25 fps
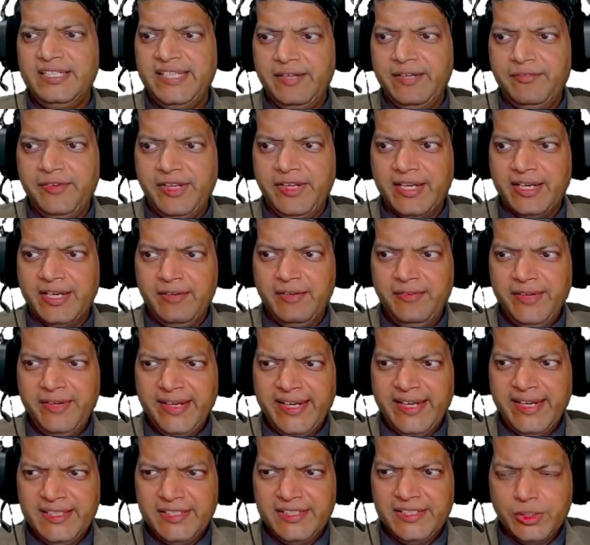there we are
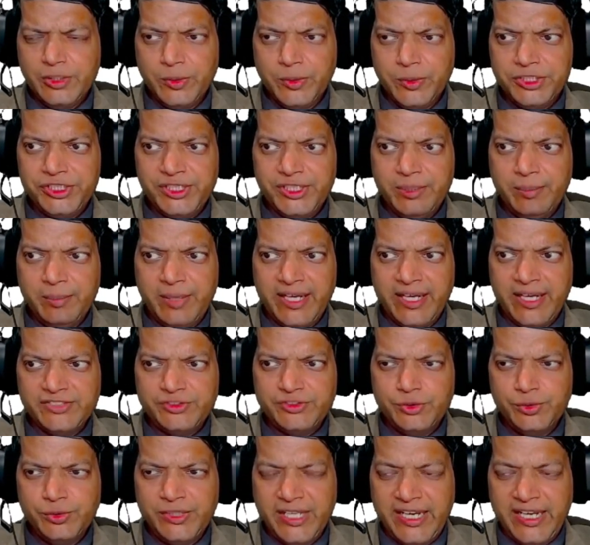getting the question
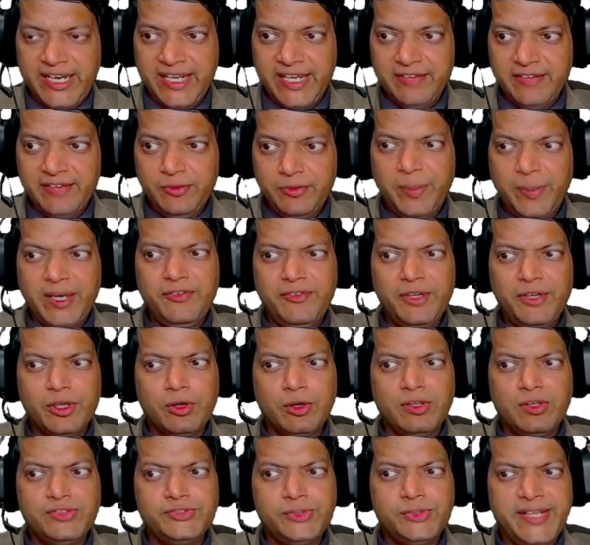marks to the left, but we
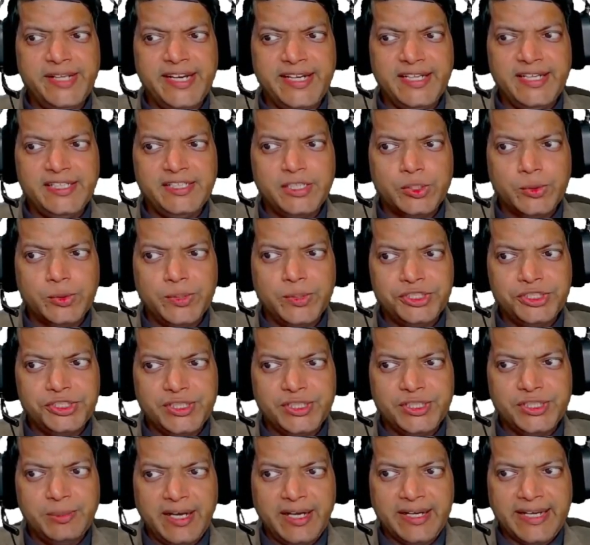are also getting the
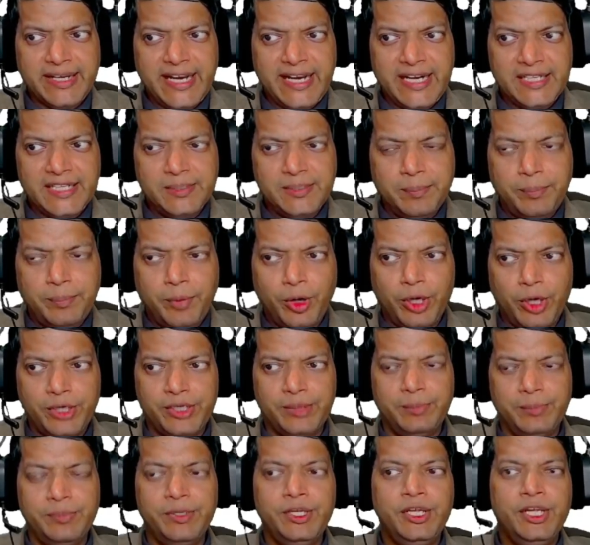question mark at the
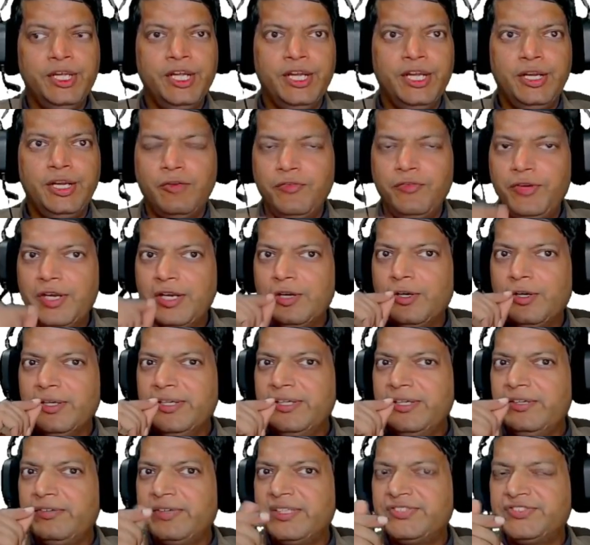bottom. Now we are
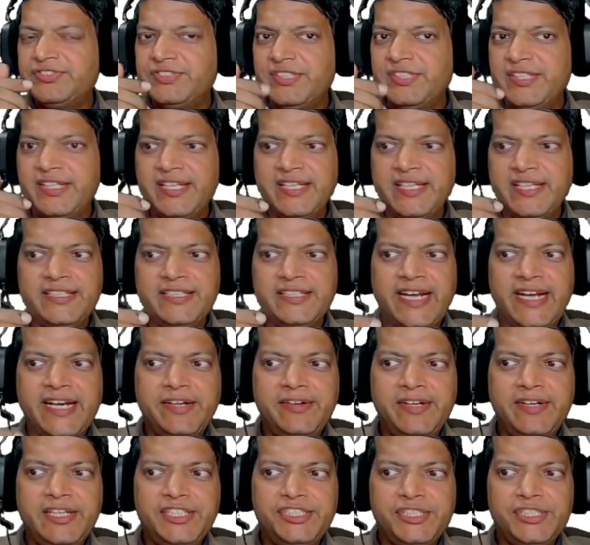not interested in
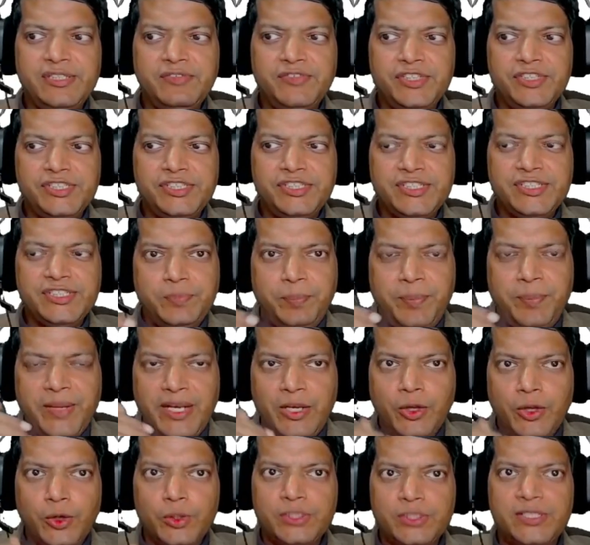that region which is
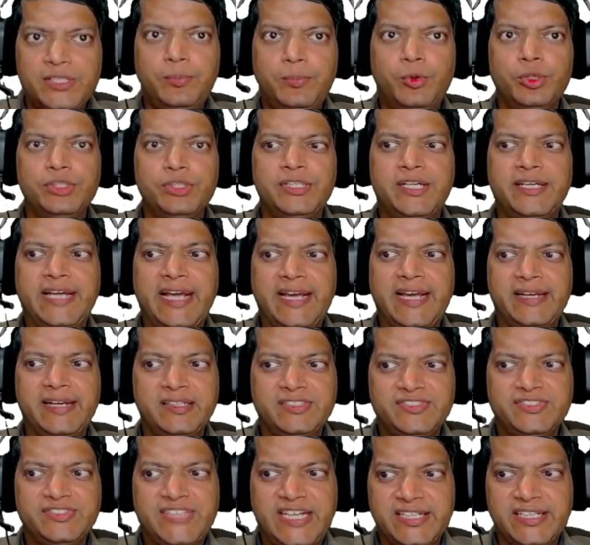below both the
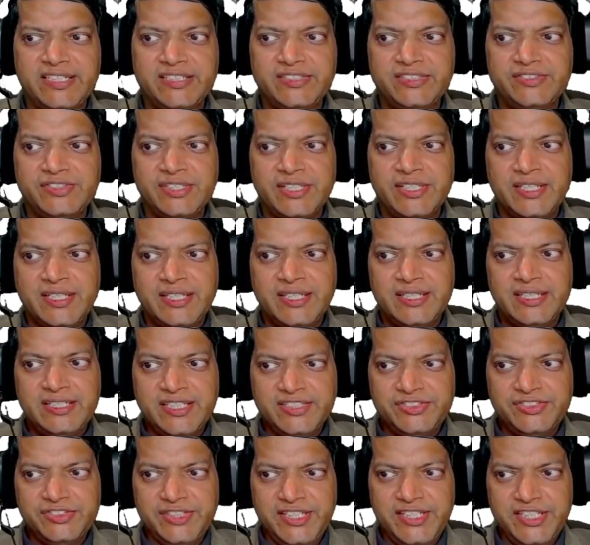diagonals, that is
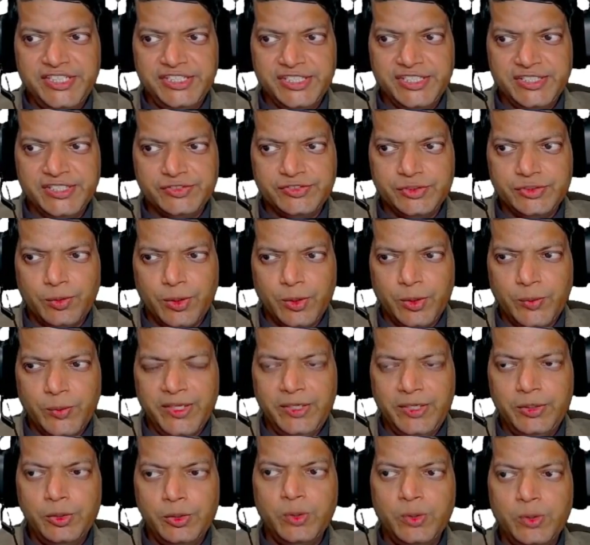this region. So what
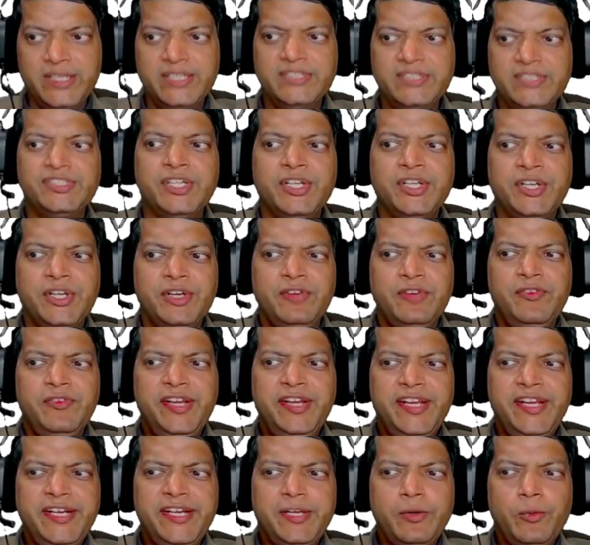we'll do is
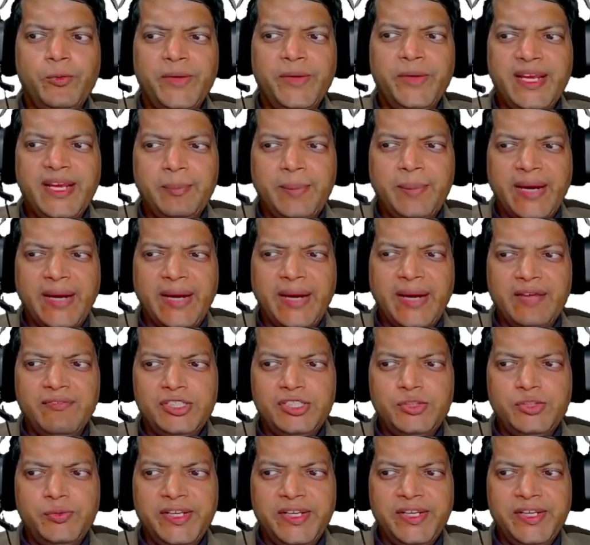we need a way by
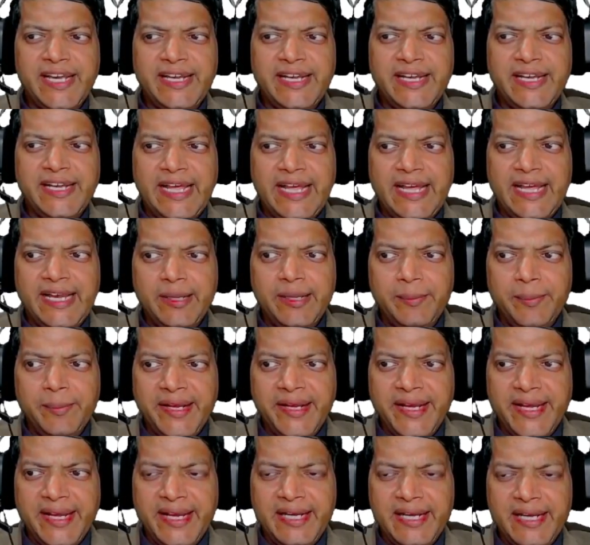which we can
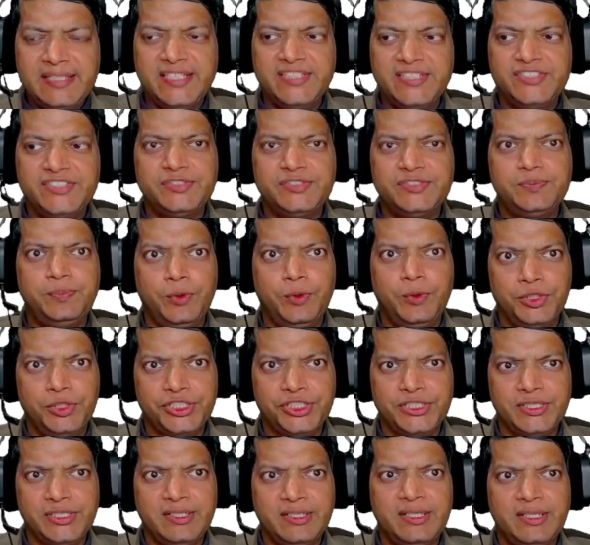eliminate this
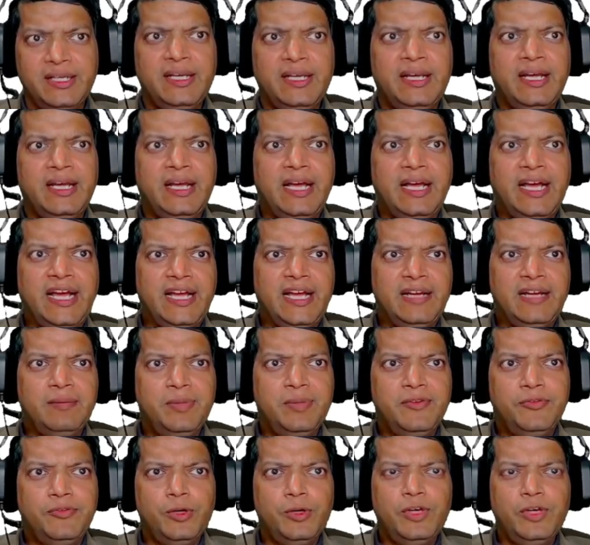portion.
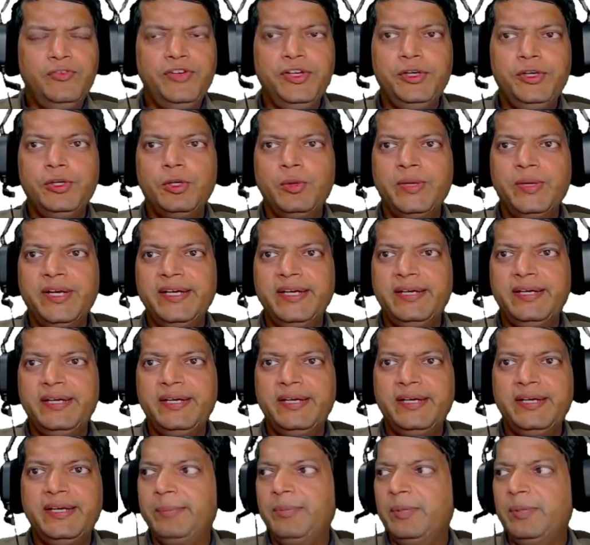And before we do it,
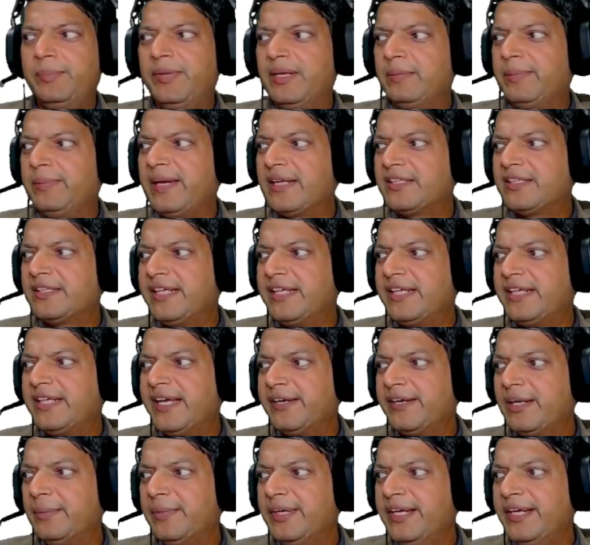let me bring back the
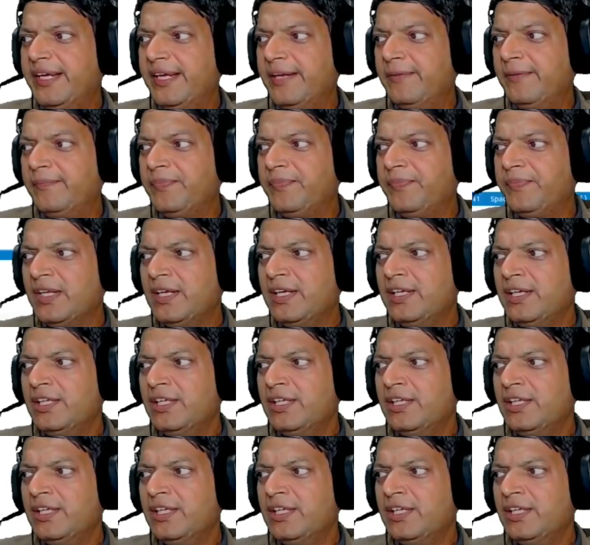diagram again.